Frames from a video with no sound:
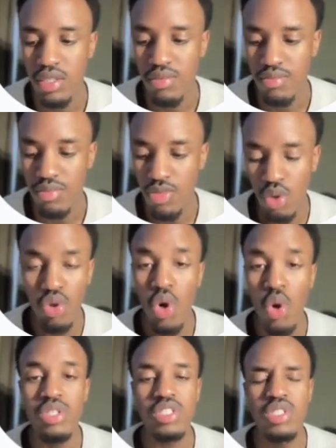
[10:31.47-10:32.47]
the
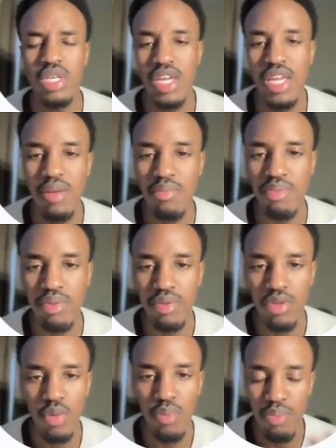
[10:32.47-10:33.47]
goal is to keep
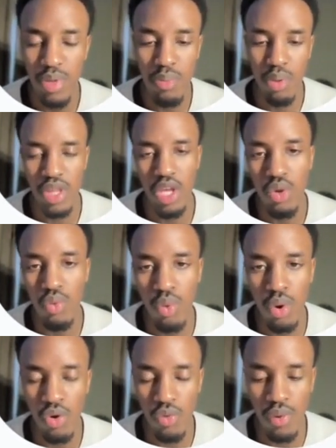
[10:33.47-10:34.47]
the people that you
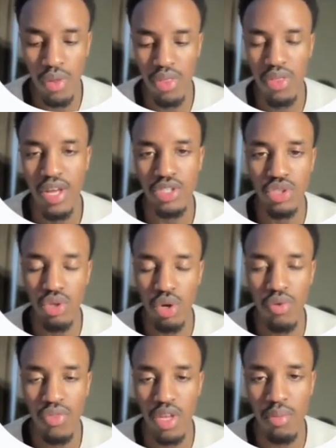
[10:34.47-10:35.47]
work with and
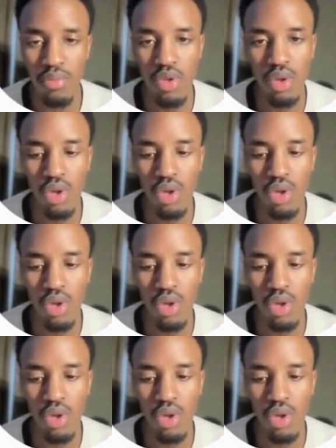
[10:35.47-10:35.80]
serve them for